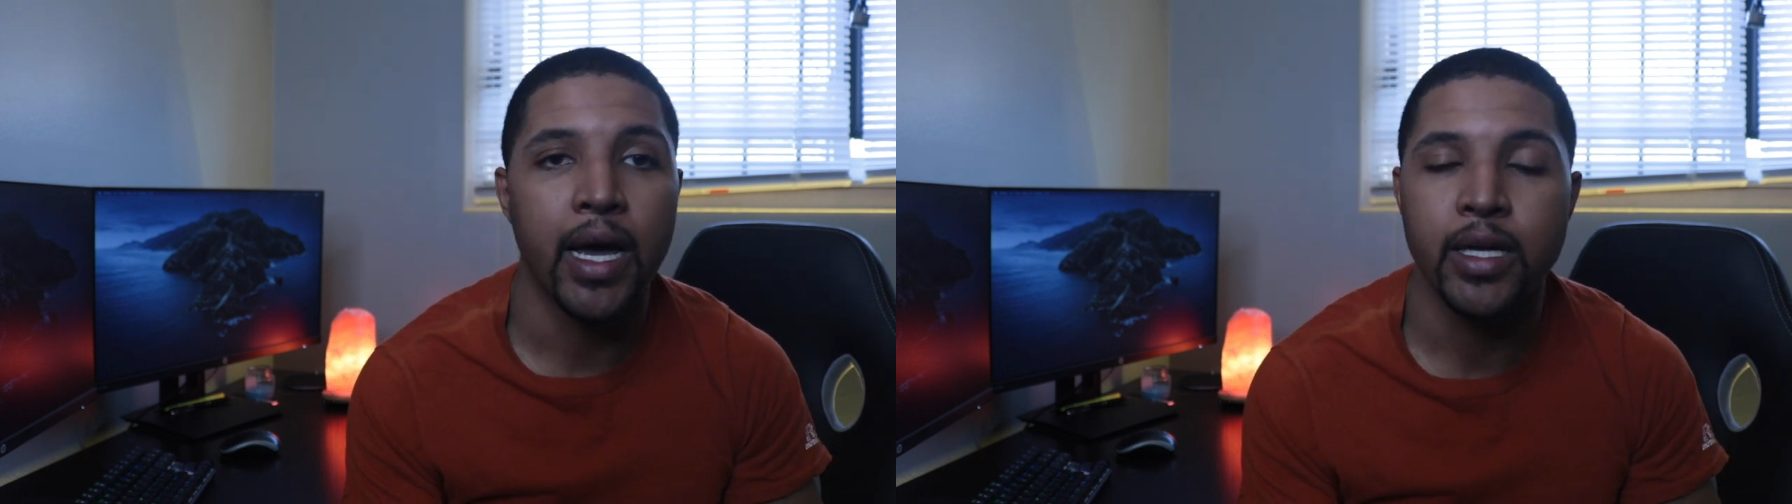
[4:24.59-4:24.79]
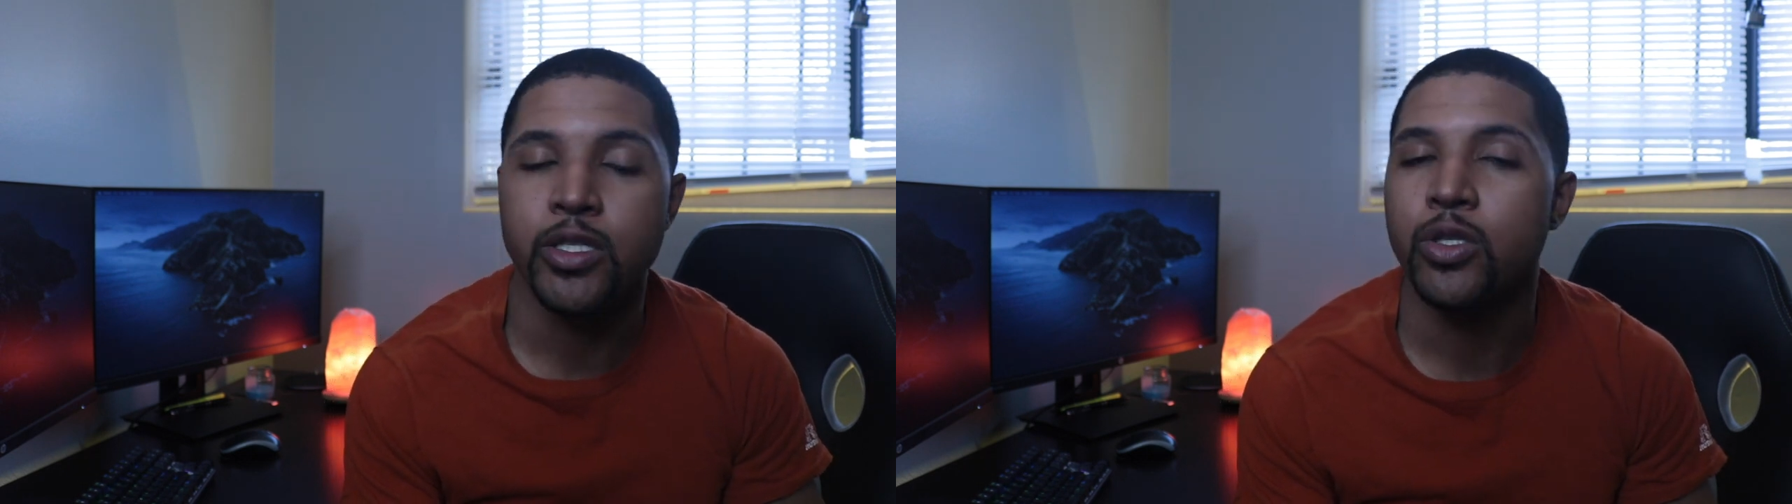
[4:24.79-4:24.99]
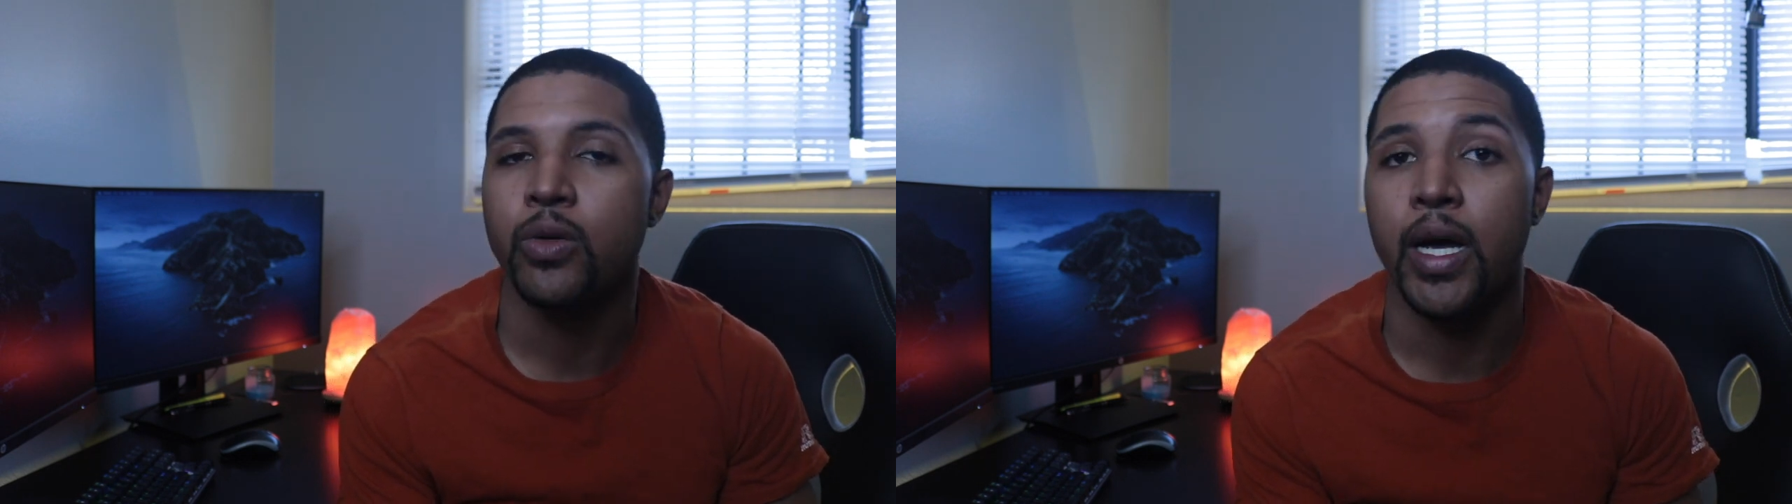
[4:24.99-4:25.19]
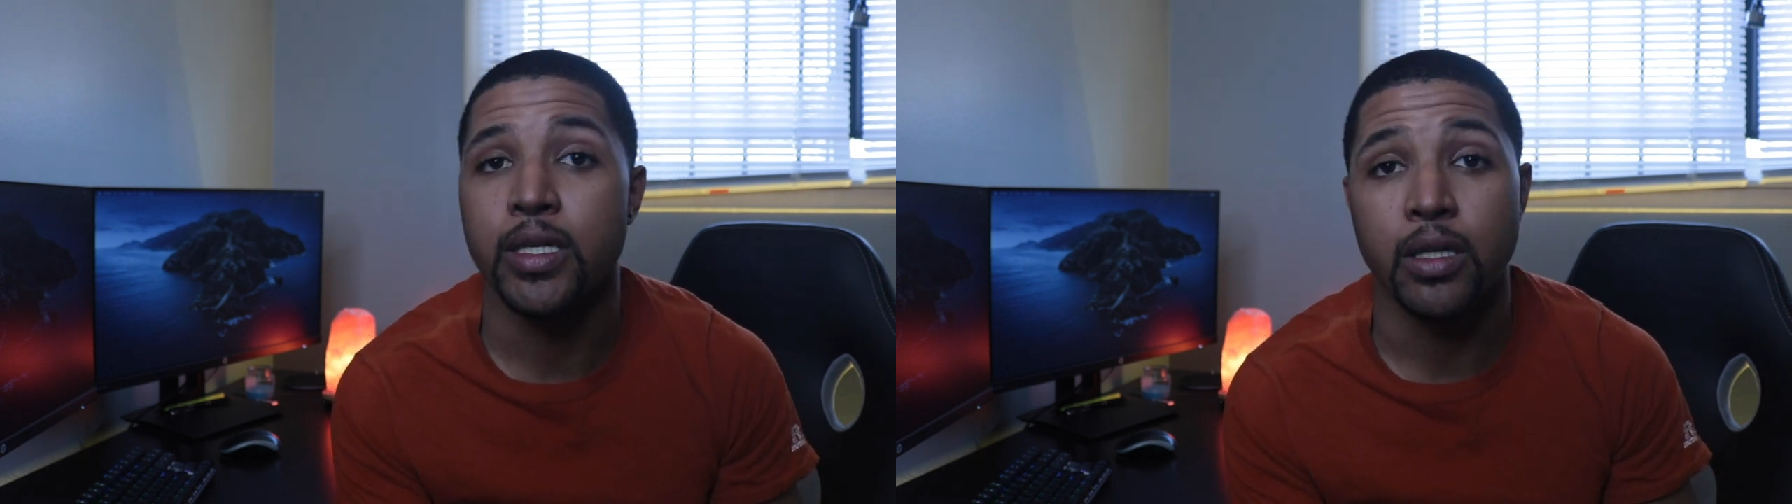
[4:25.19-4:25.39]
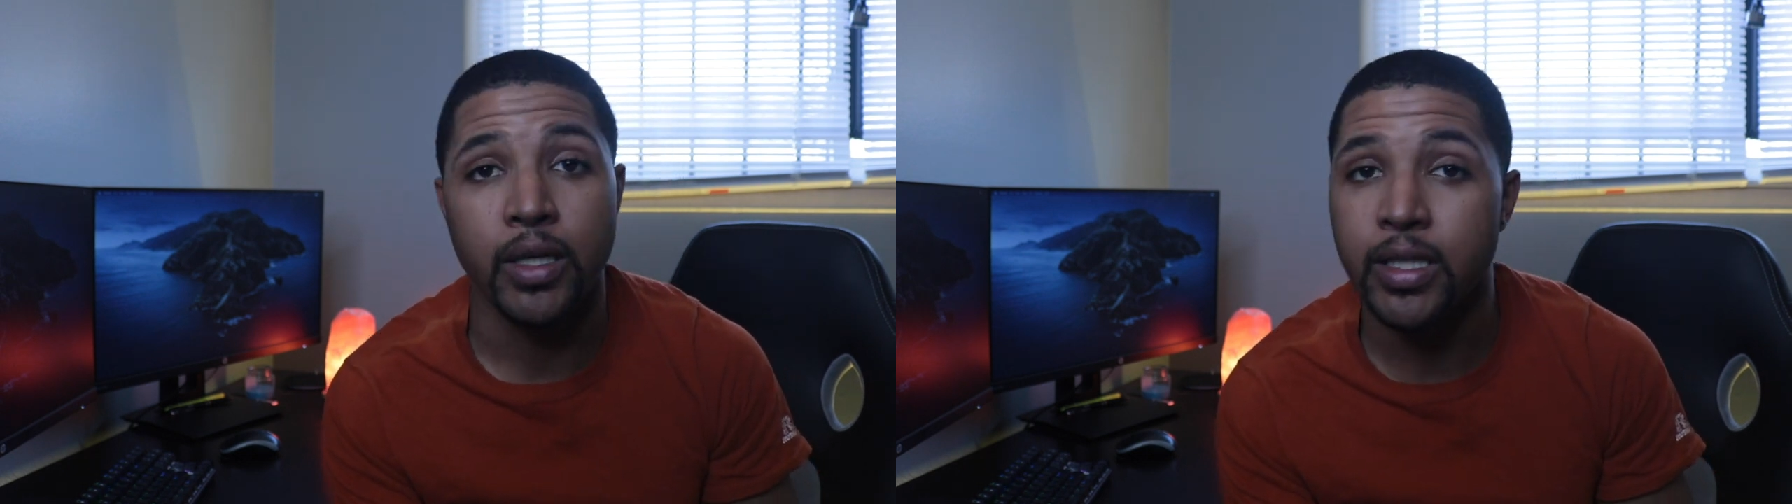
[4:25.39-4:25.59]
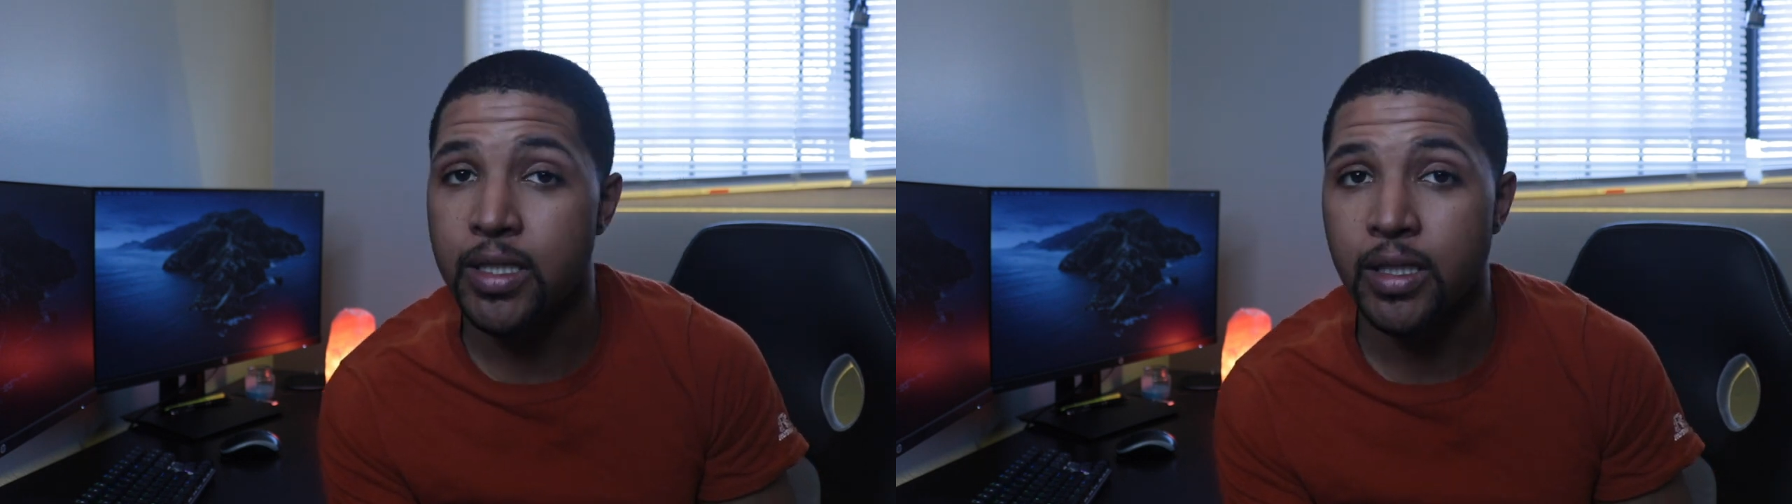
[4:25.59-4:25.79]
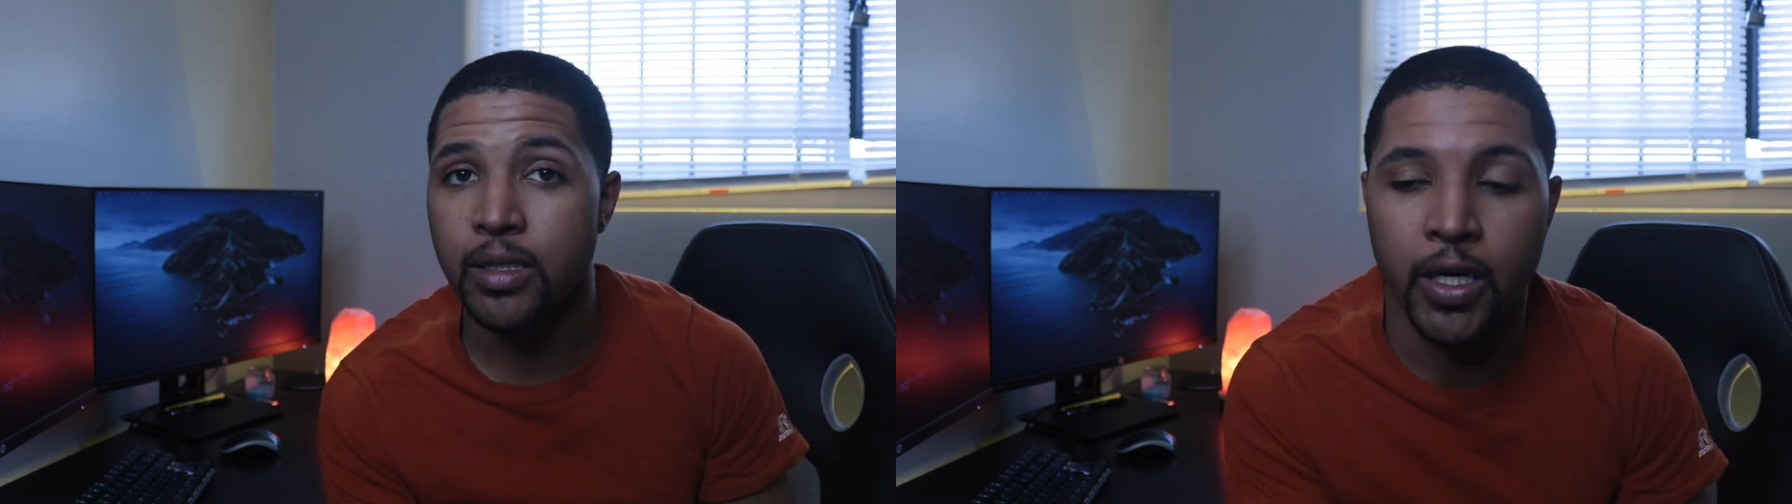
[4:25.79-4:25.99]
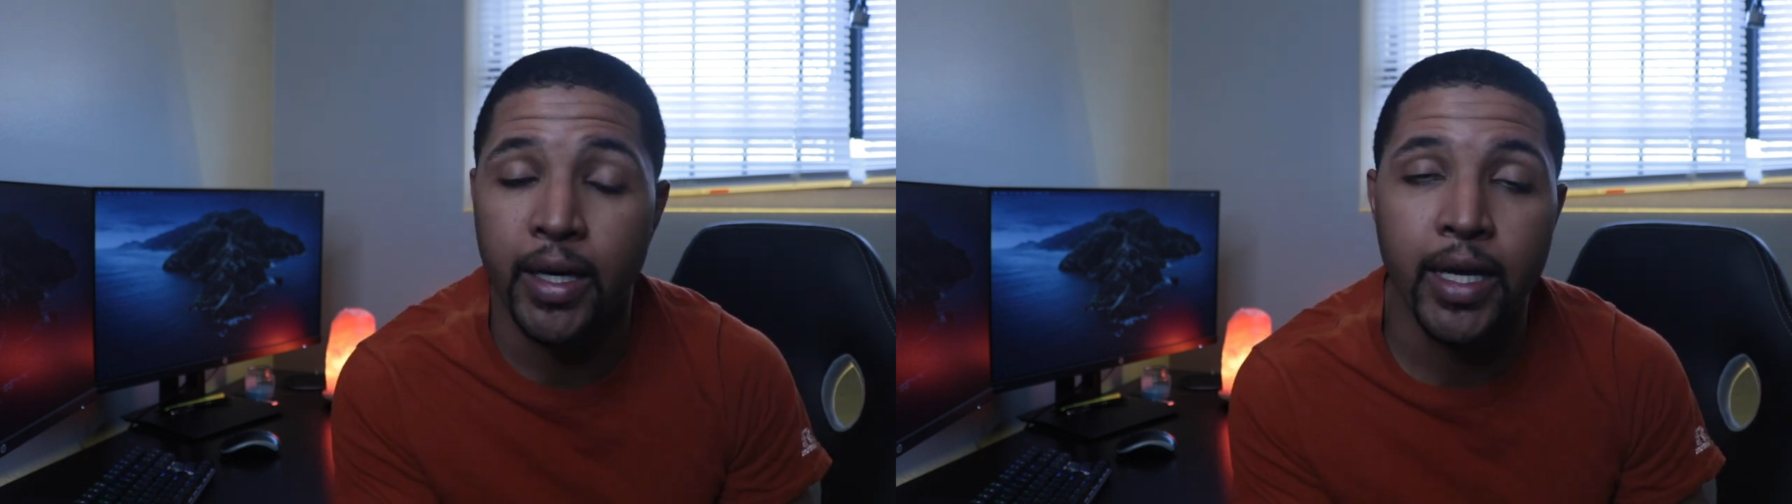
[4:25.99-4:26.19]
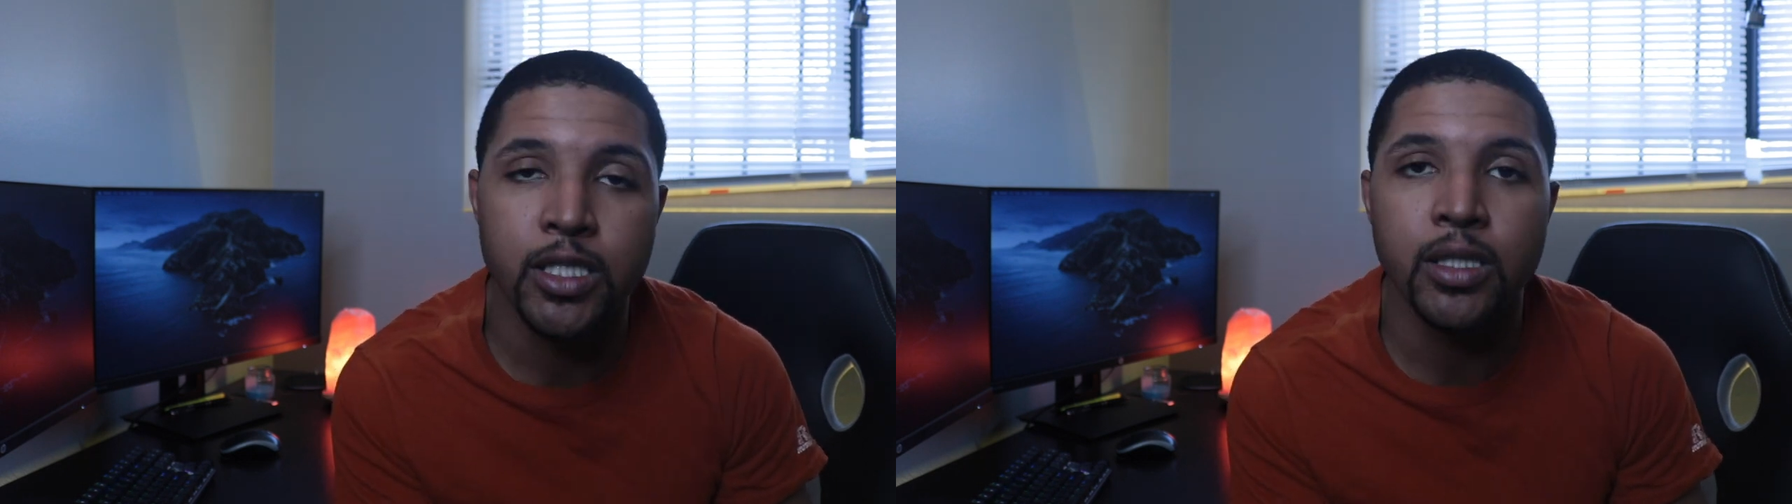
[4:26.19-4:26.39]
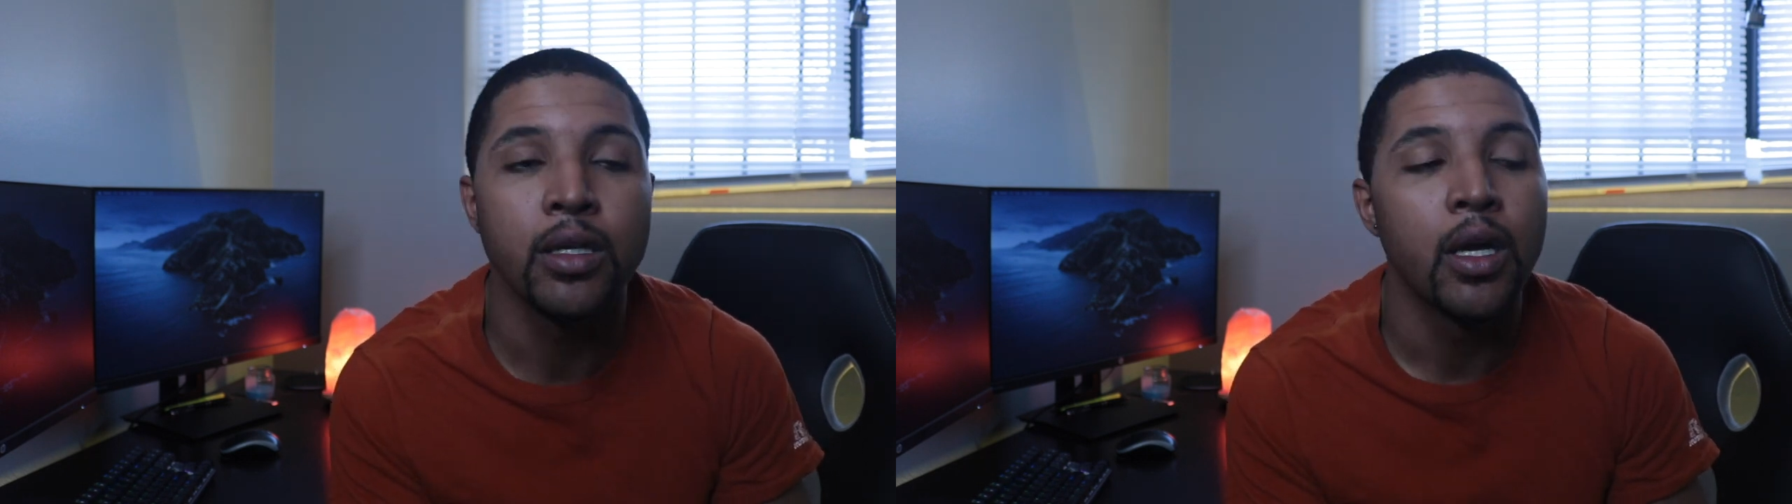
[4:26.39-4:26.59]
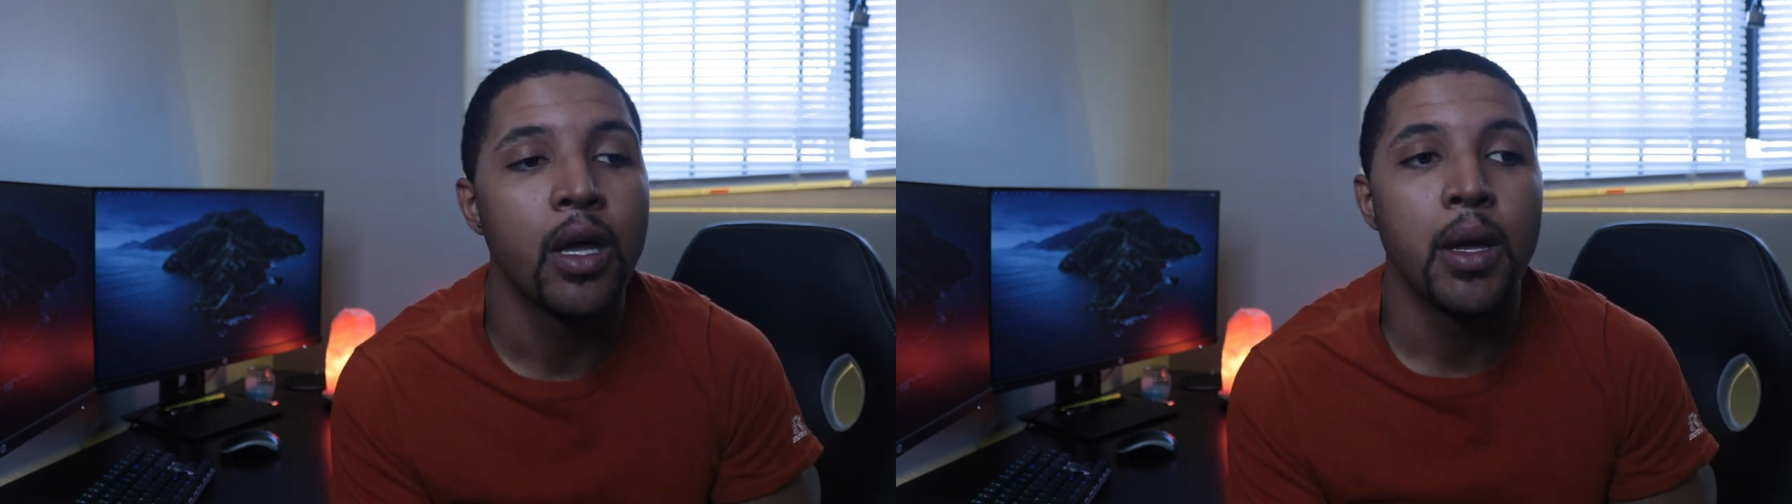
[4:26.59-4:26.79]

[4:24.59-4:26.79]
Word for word: adds you as a LinkedIn connection,